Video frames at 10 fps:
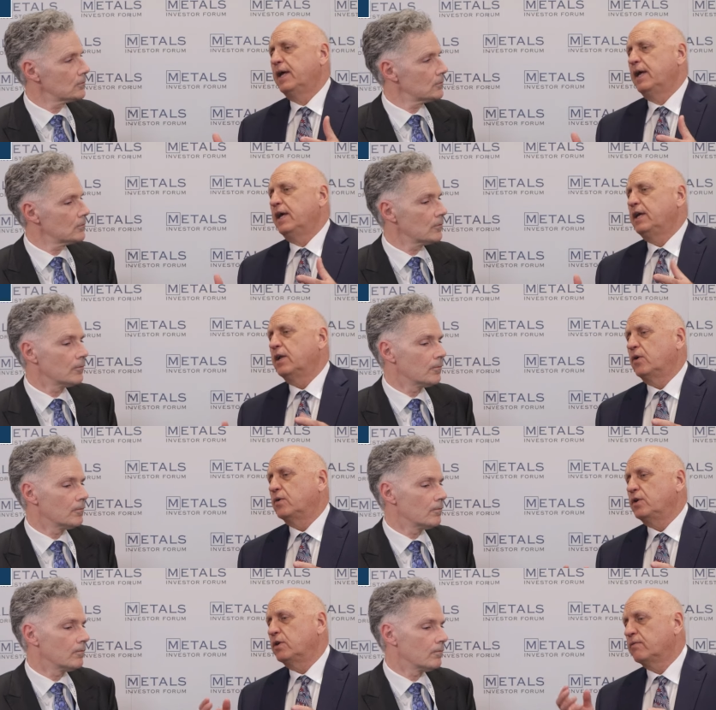Speaker 1: you know,
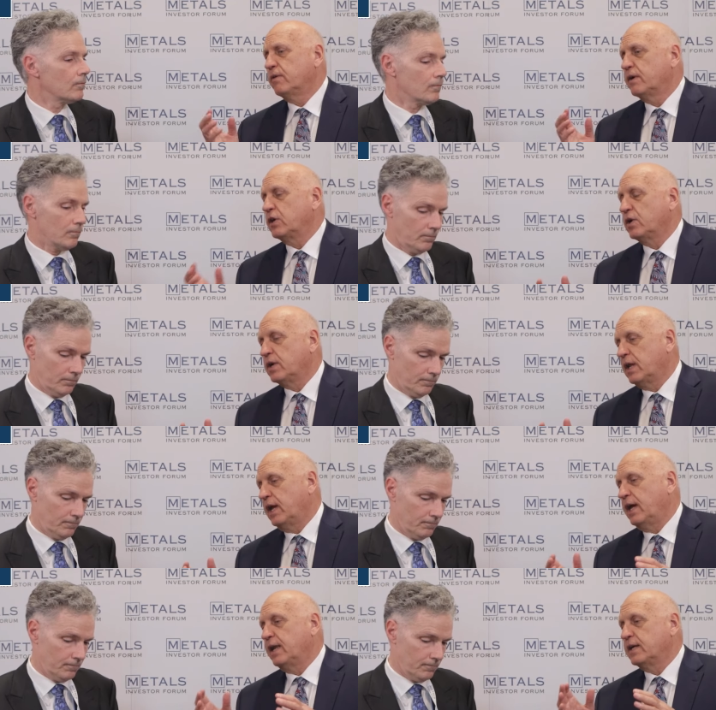you're very good
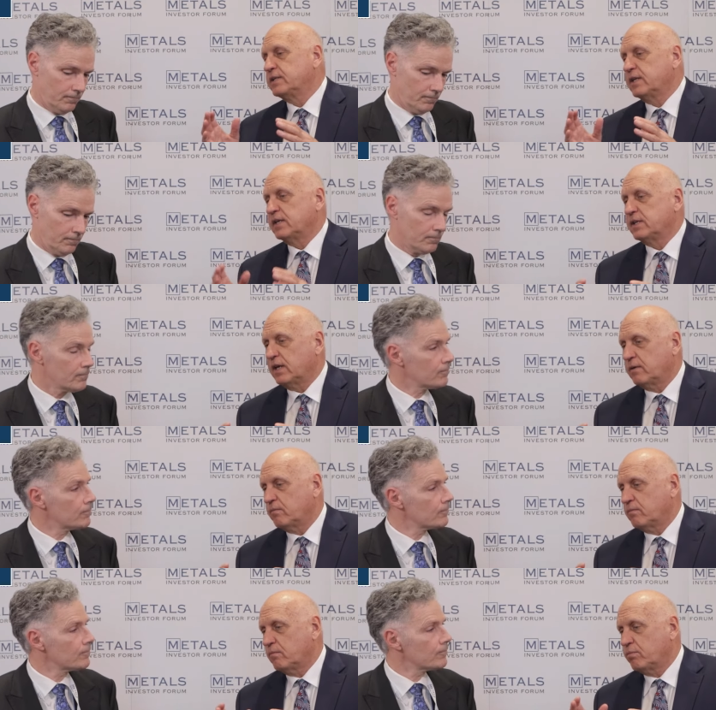at assessing
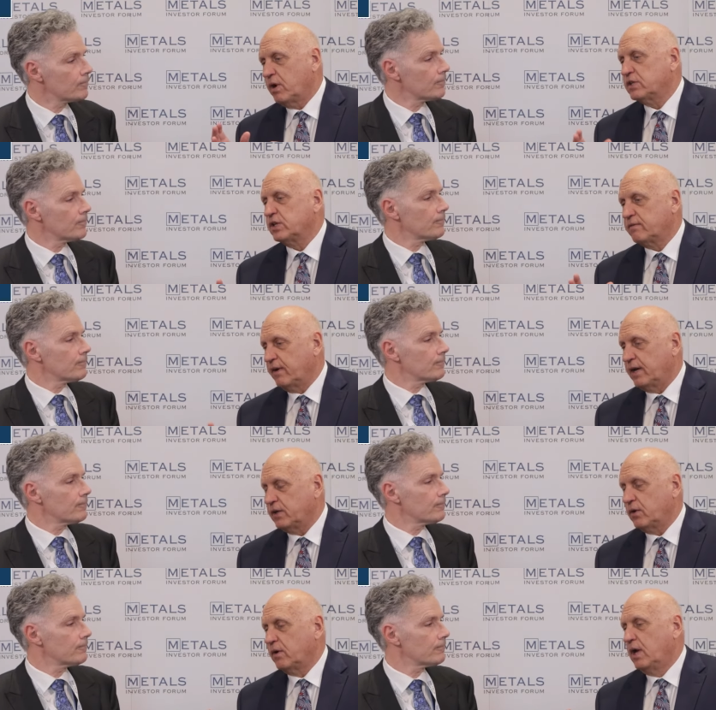project
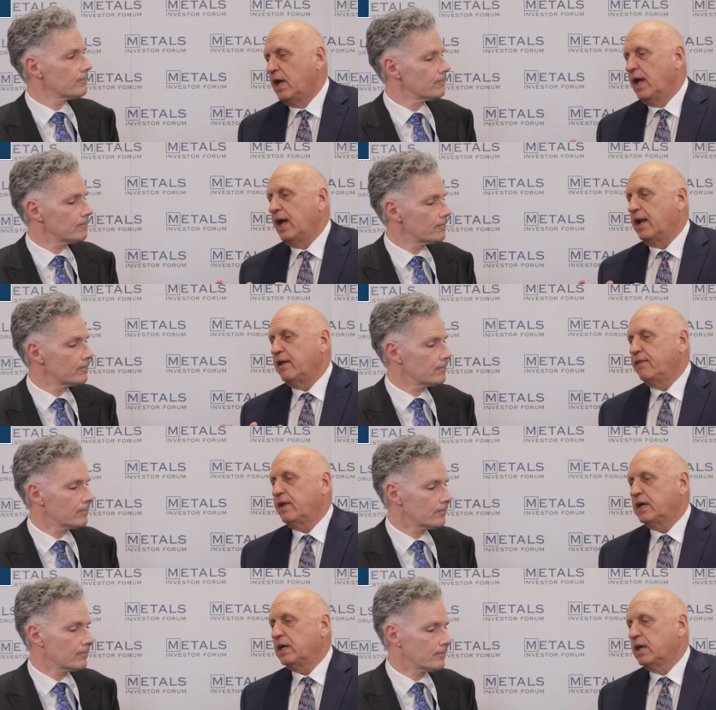value. And I
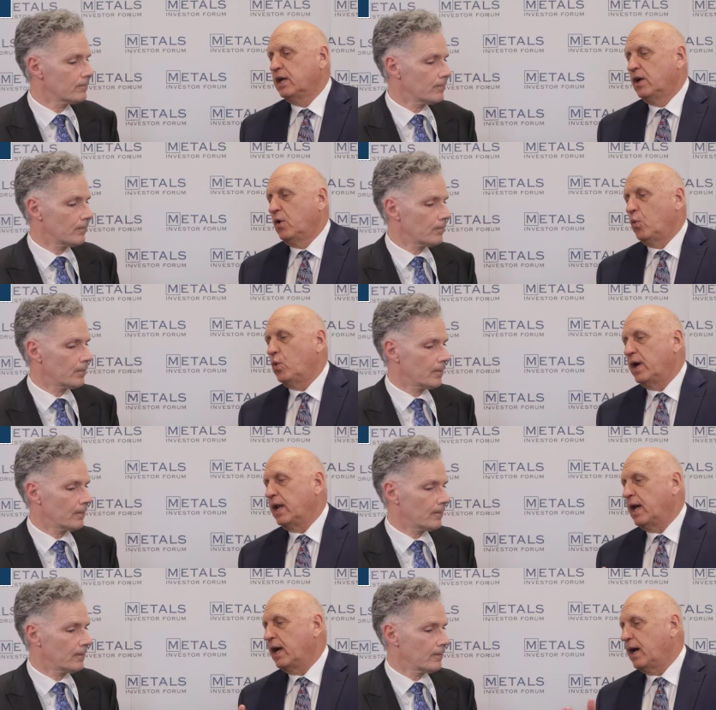think
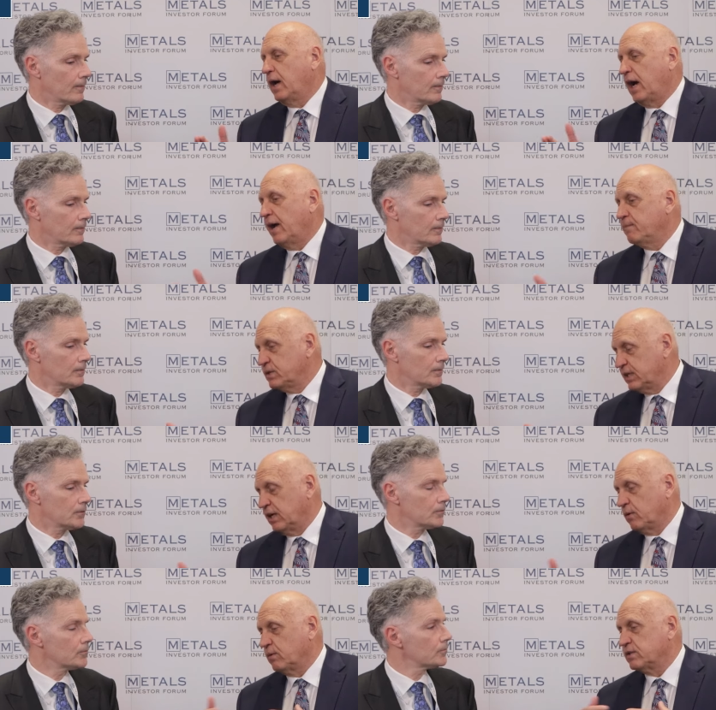what I'm
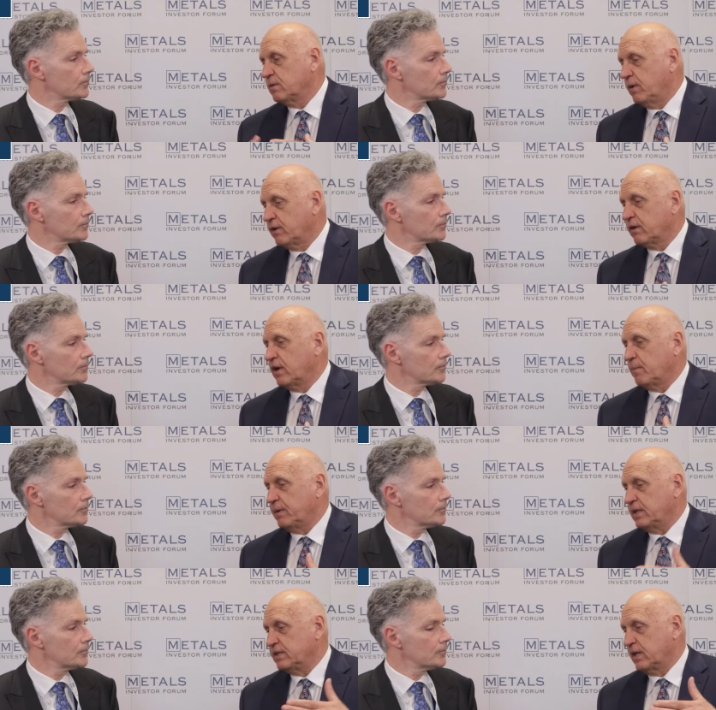seeing with some other
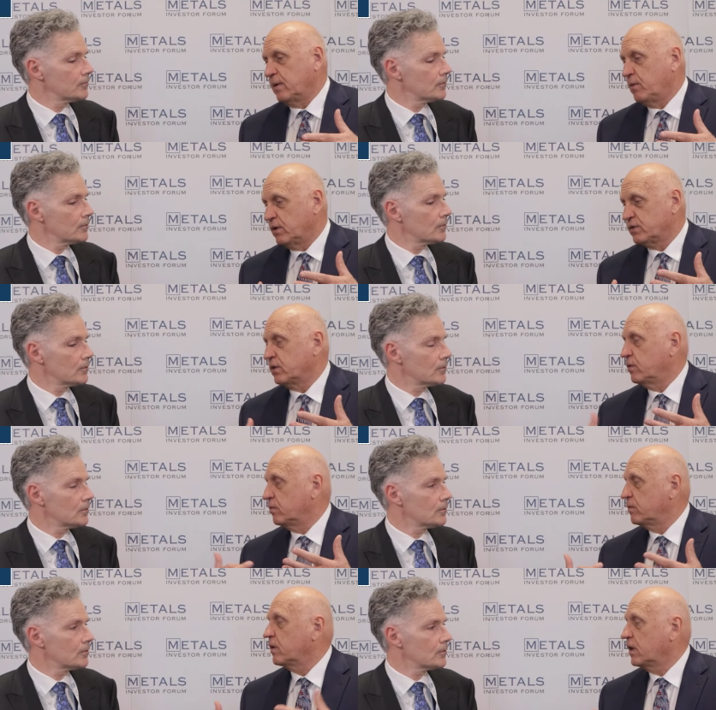companies that I'm also
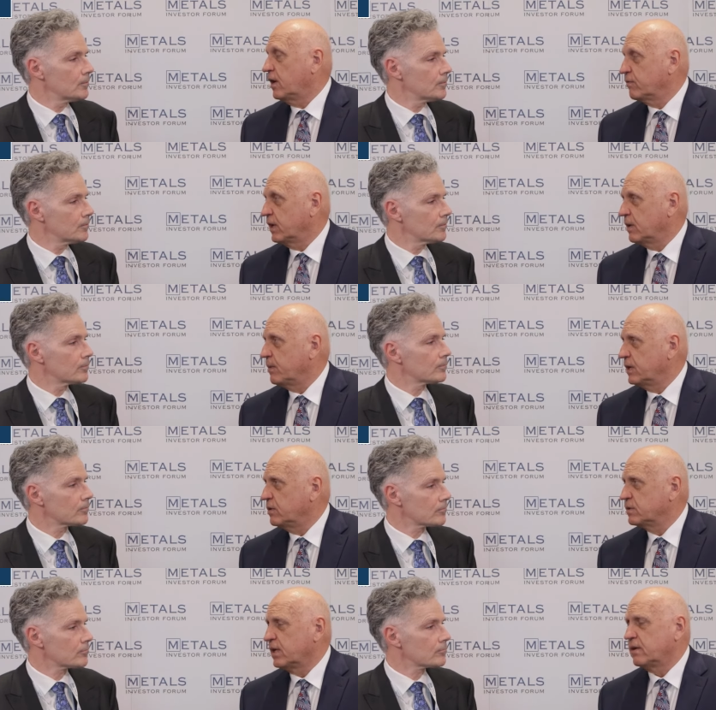covering in my
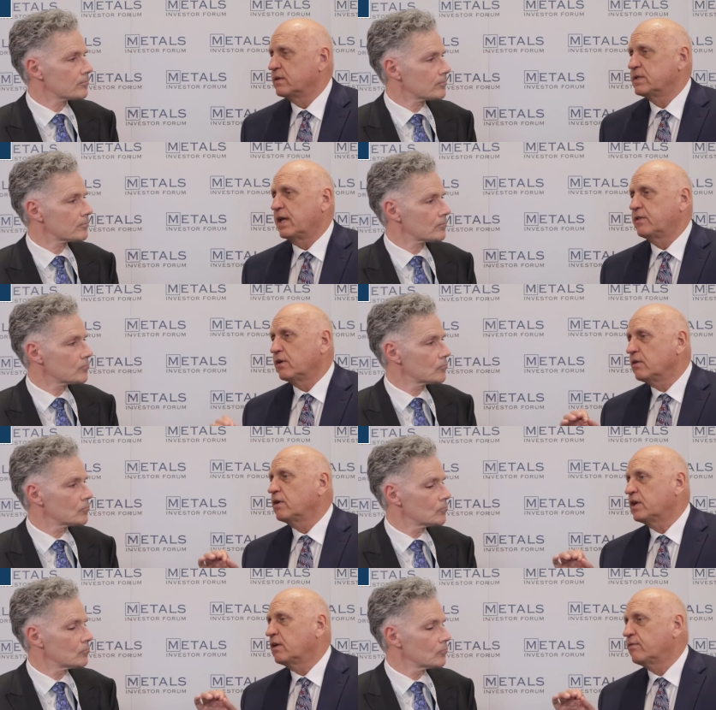newsletter is that they're
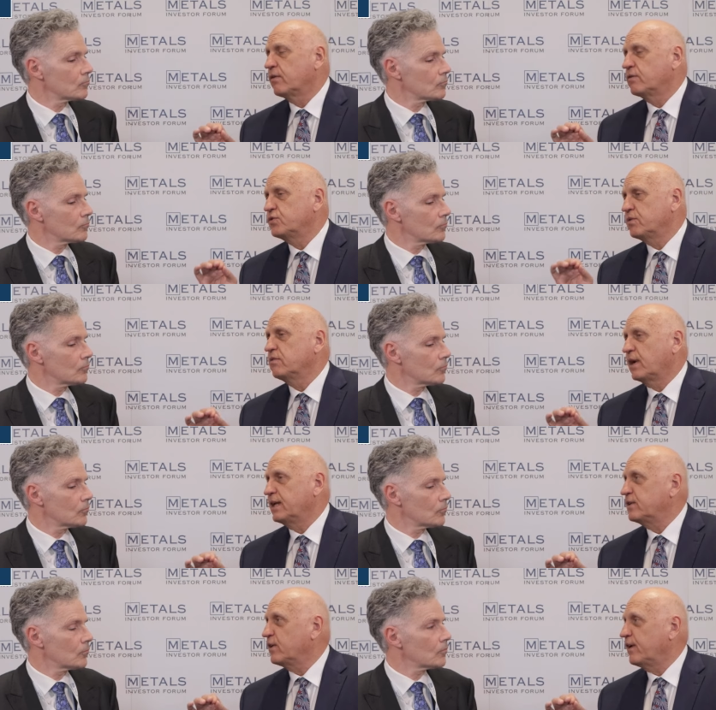looking for drill ready
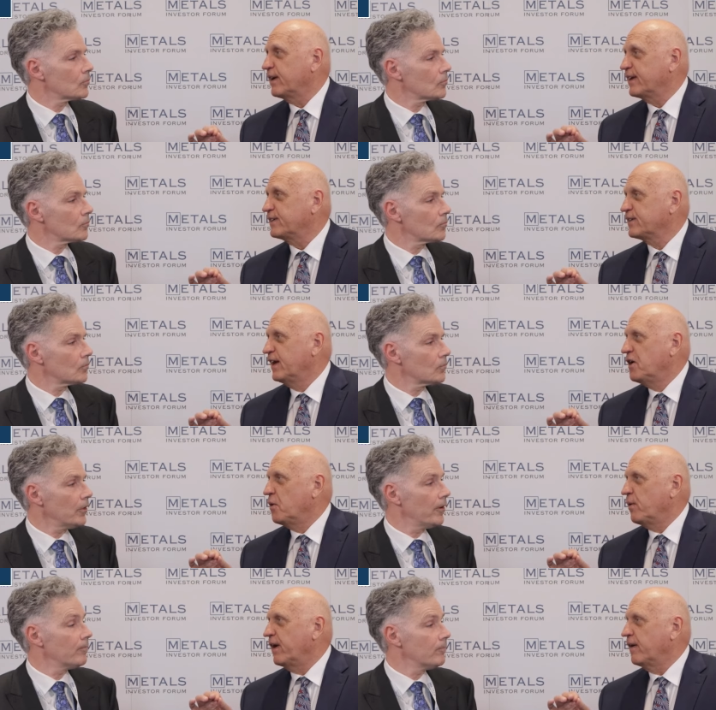targets yeah.
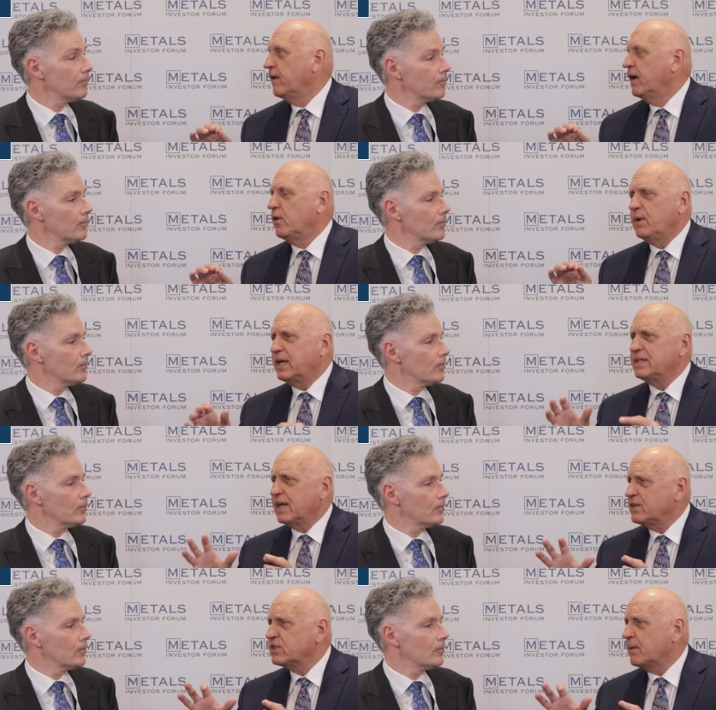where we can
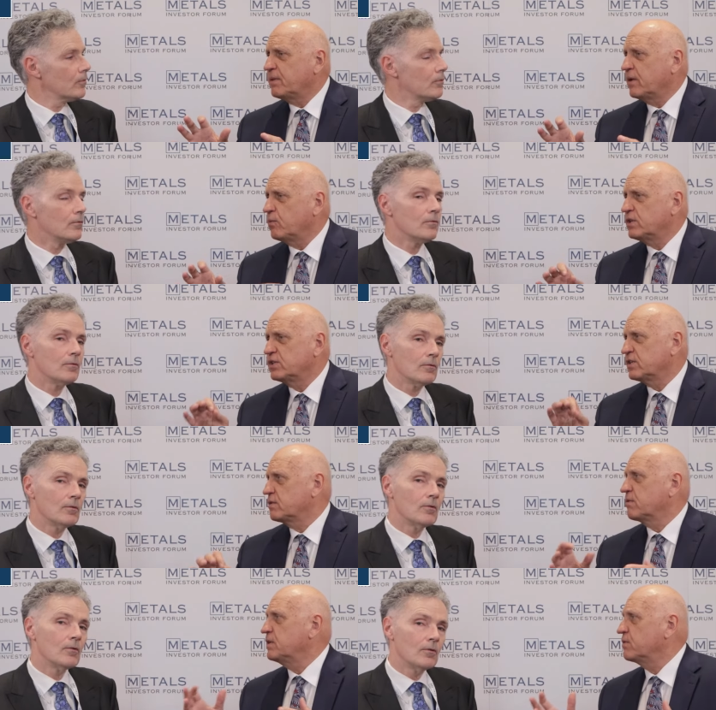test something with just
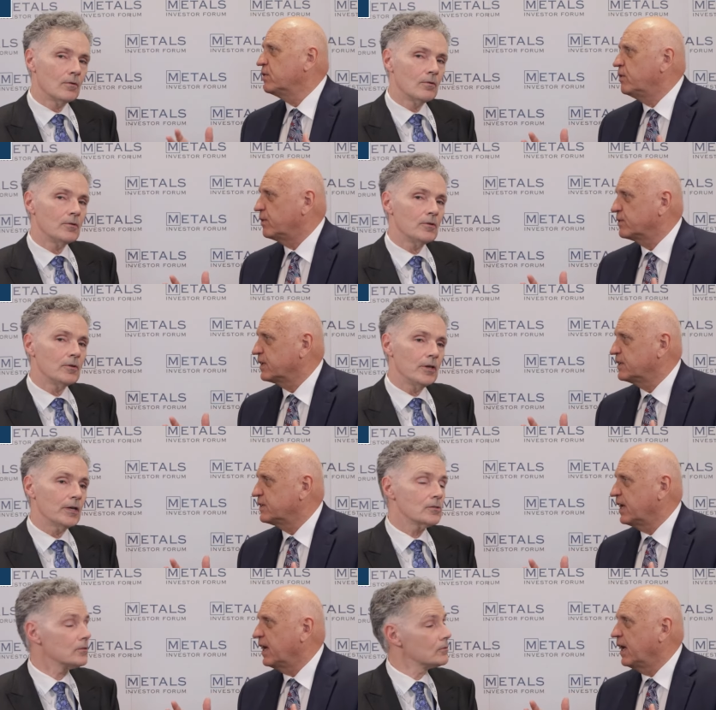three drill holes, let's yes. say.